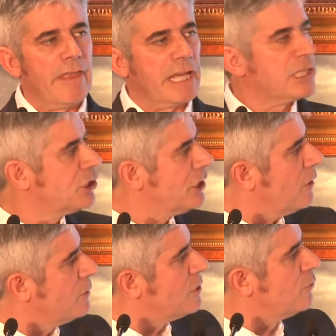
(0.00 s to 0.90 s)
that I can
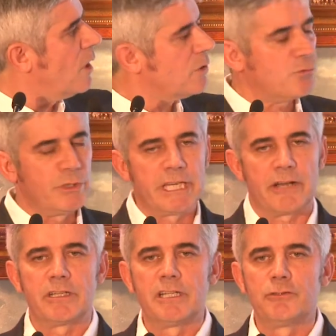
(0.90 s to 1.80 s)
share with you what we're
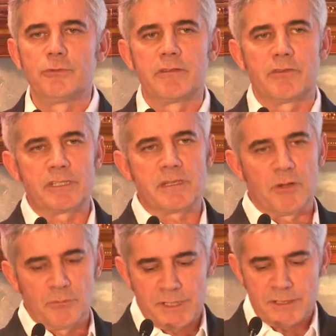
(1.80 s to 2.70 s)
currently doing, for
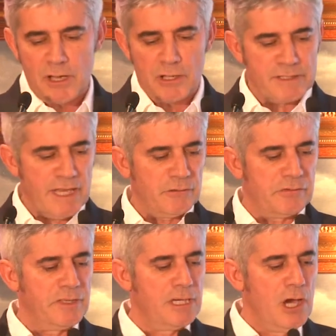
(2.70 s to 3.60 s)
example, with uh,
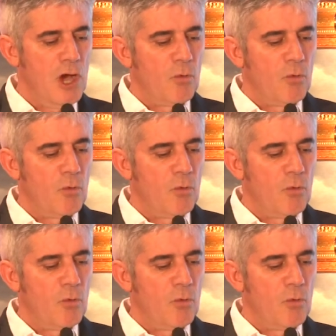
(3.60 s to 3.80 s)
Sanofi,